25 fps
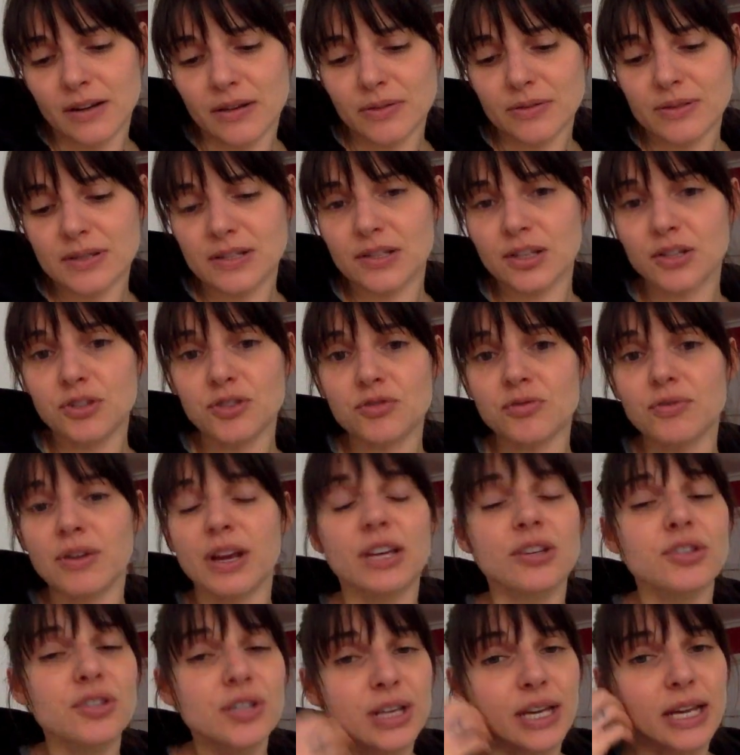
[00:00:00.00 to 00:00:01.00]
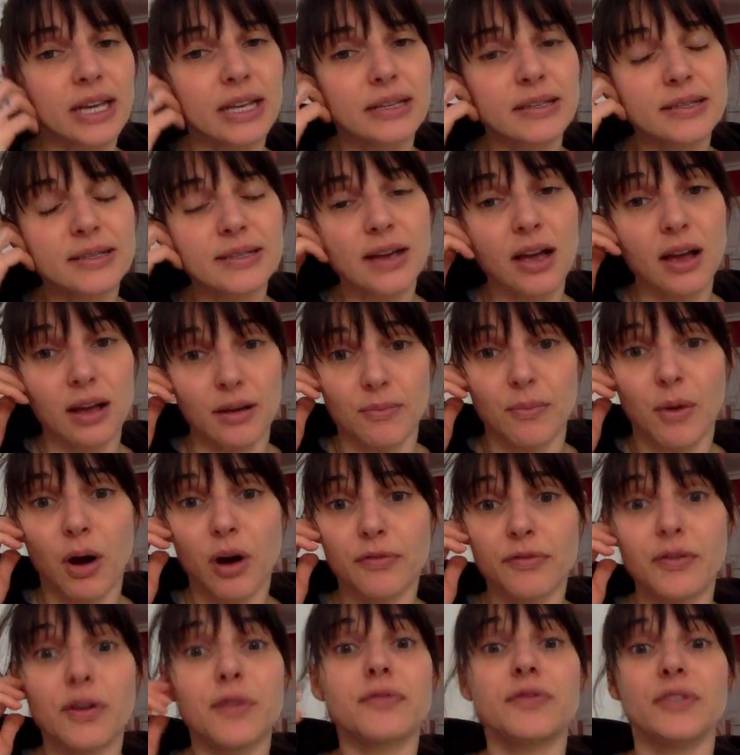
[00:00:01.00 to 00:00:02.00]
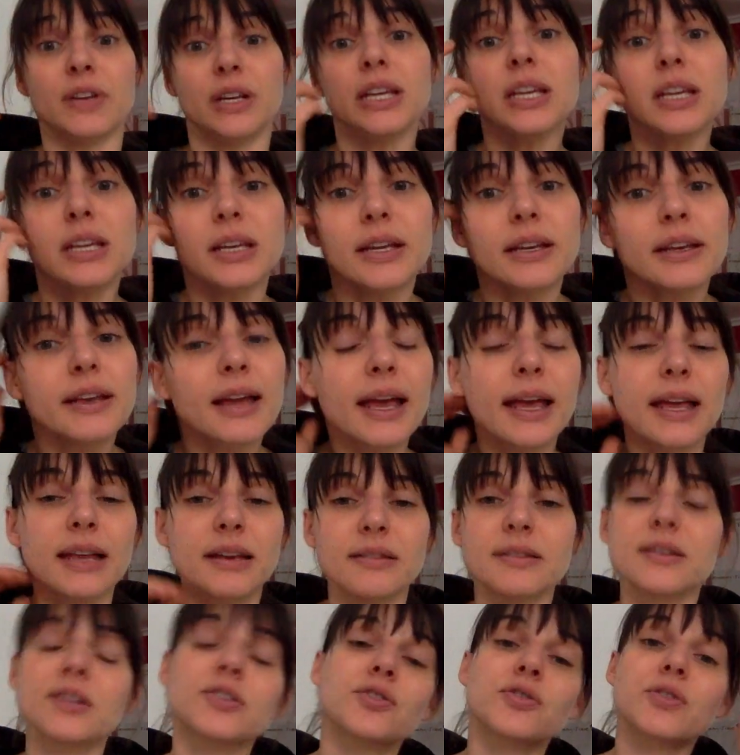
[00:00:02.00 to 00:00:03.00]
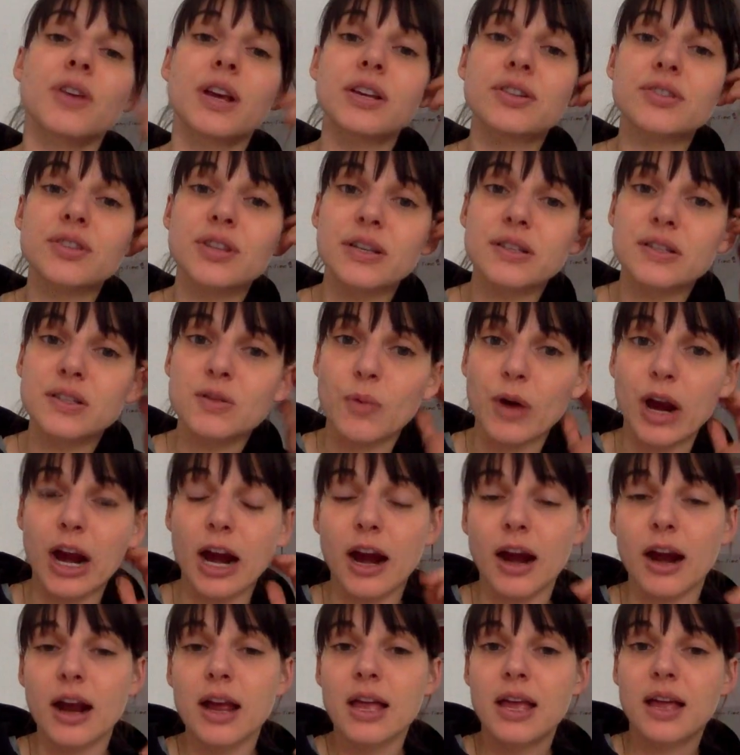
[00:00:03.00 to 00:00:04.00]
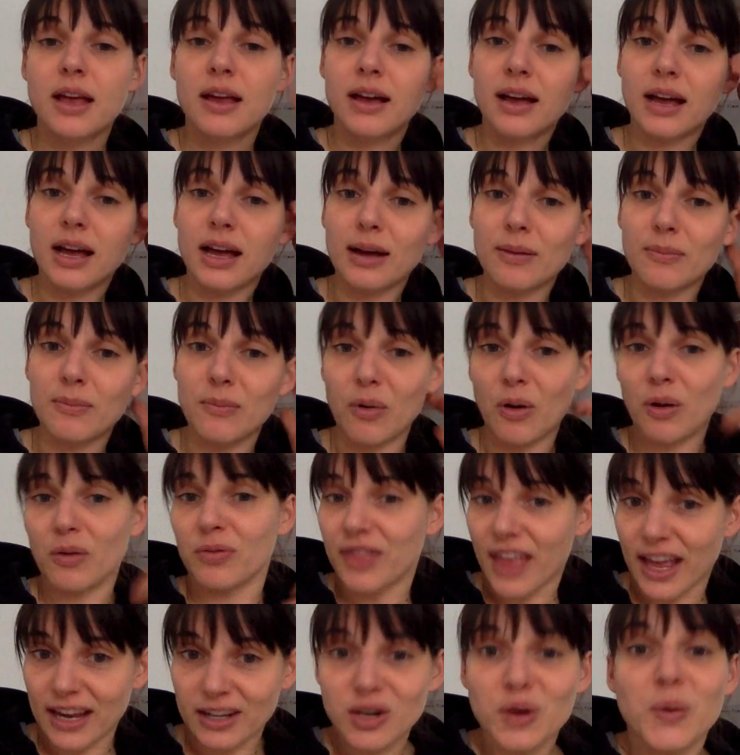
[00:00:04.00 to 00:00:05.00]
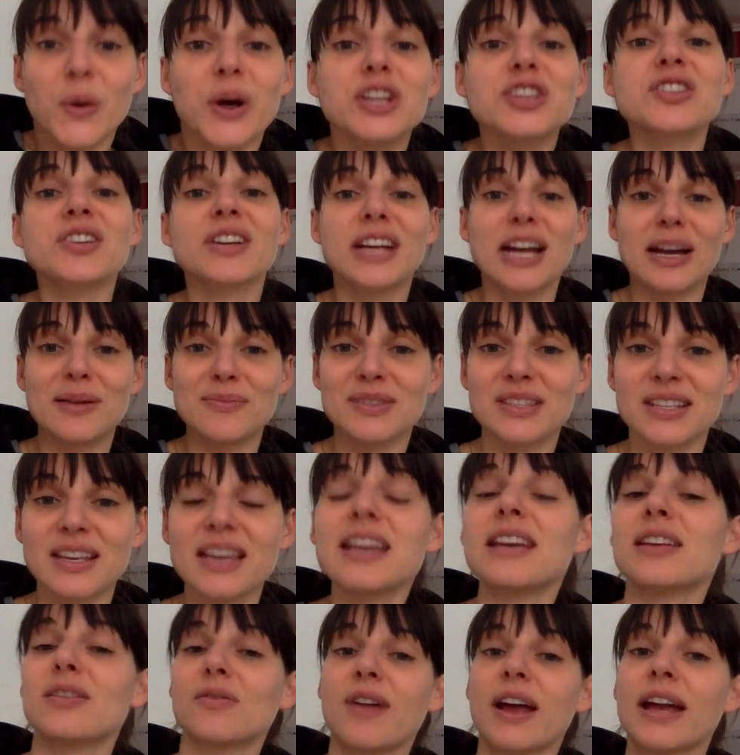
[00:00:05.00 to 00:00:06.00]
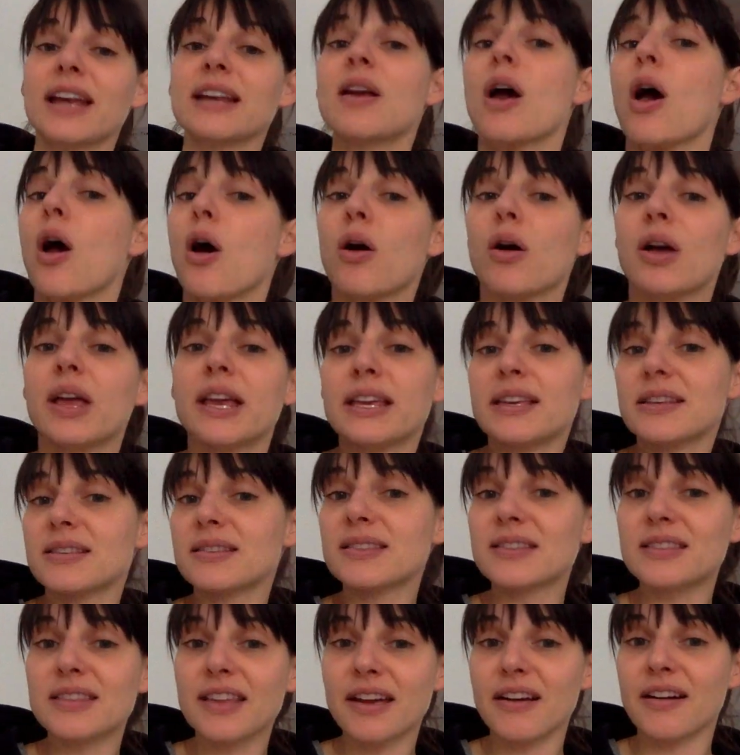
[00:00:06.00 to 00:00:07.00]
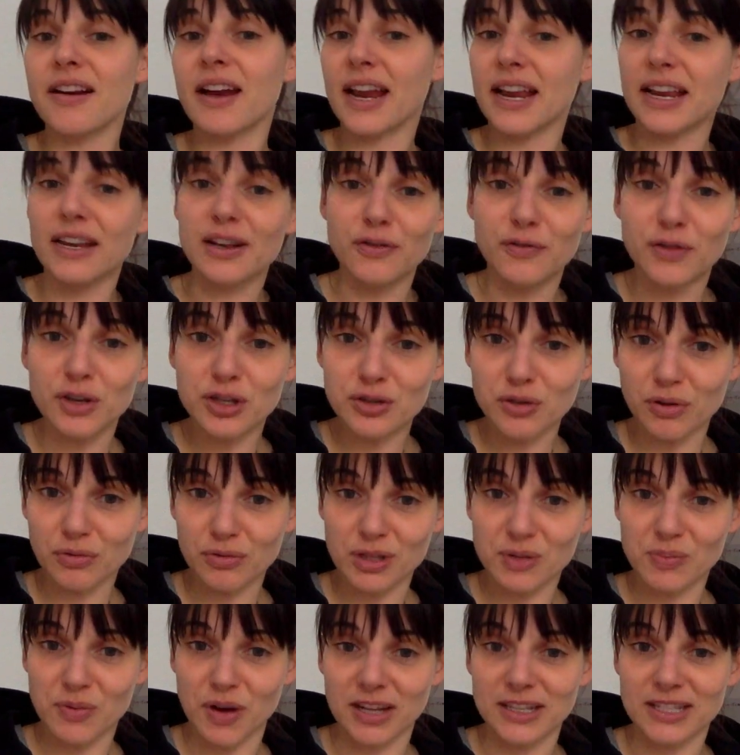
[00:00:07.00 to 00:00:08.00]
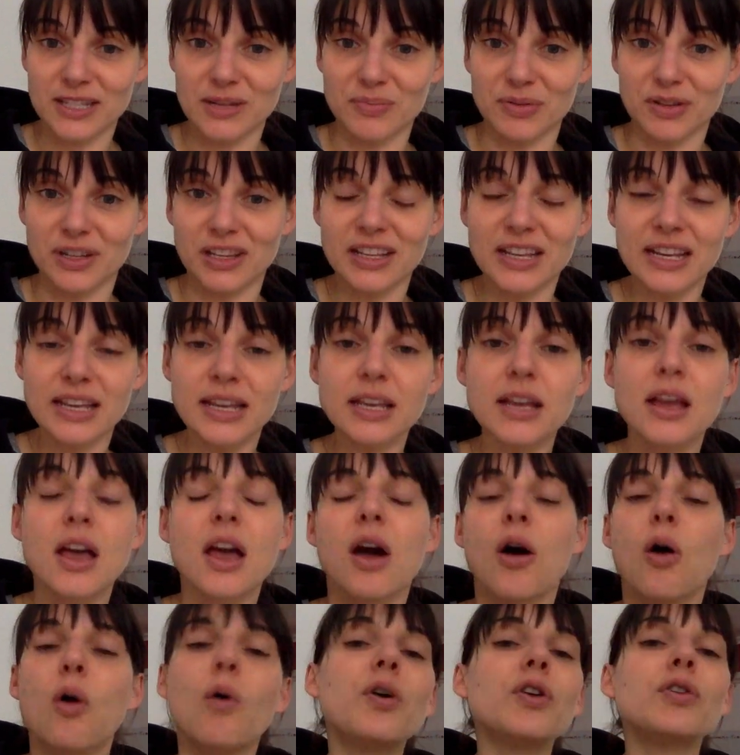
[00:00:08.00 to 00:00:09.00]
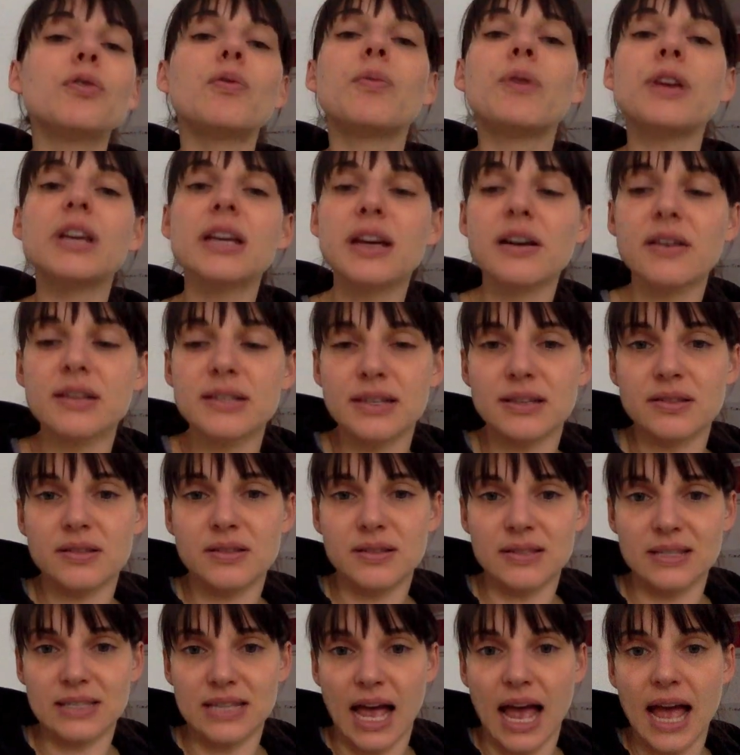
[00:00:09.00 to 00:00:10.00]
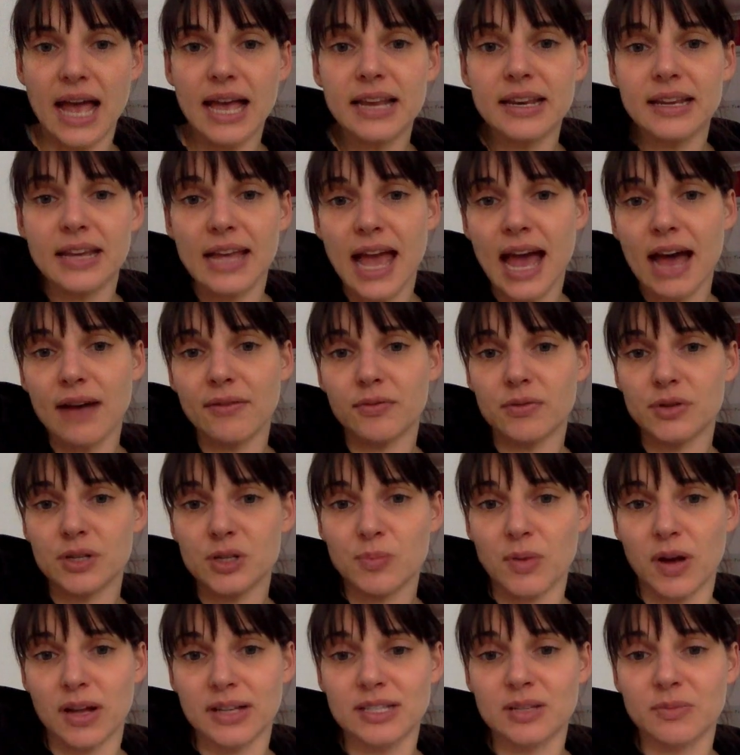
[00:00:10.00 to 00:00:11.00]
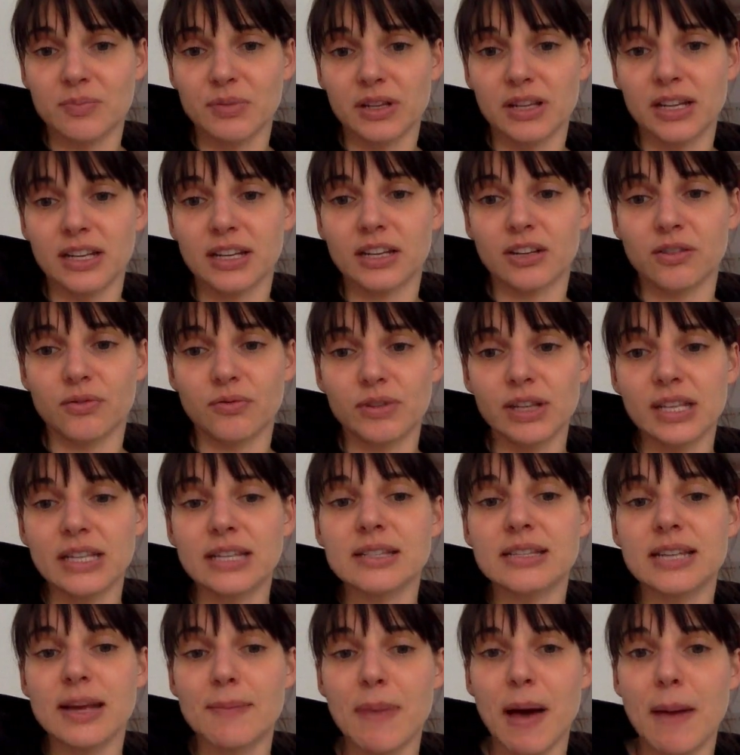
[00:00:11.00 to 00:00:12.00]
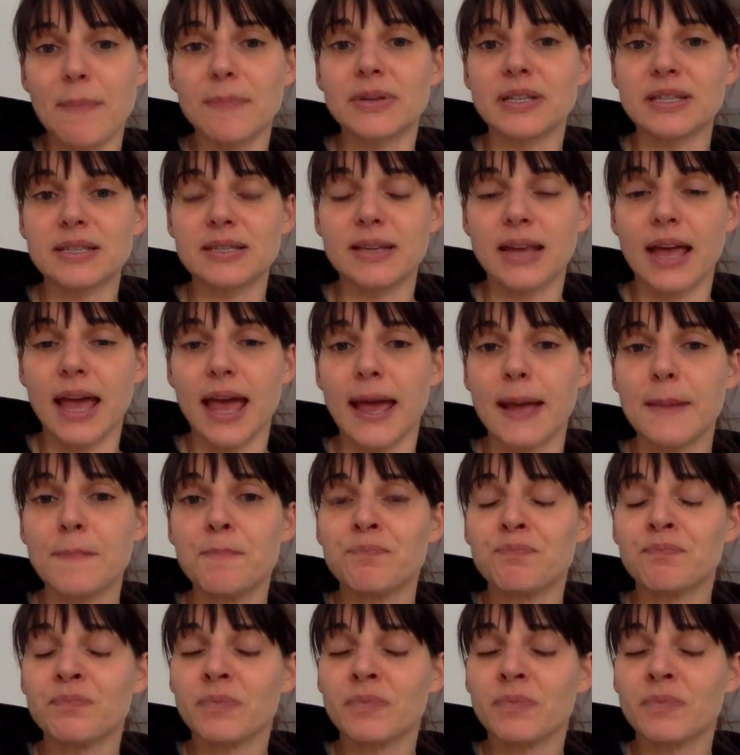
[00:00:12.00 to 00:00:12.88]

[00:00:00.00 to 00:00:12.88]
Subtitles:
situations of need, and situations where that question comes in, right? Is there individual responsibility, or do we as a society have a responsibility to really step up and say,